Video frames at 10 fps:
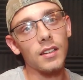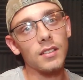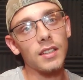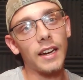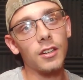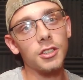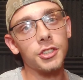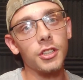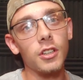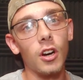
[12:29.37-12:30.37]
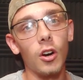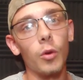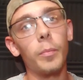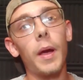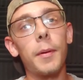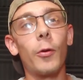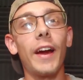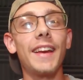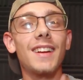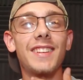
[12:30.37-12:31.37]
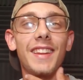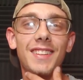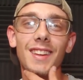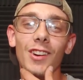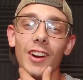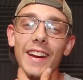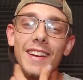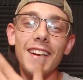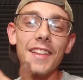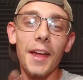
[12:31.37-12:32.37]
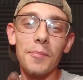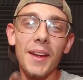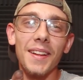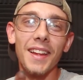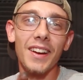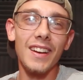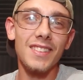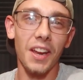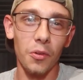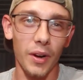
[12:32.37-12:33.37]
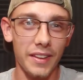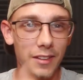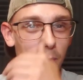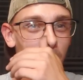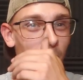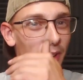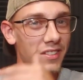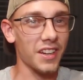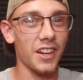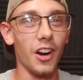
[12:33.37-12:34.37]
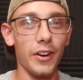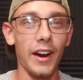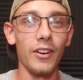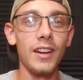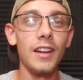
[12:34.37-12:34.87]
lighter should go maybe right next to the cigarette. That'd be hilarious anyway. That's probably where it's gonna go now.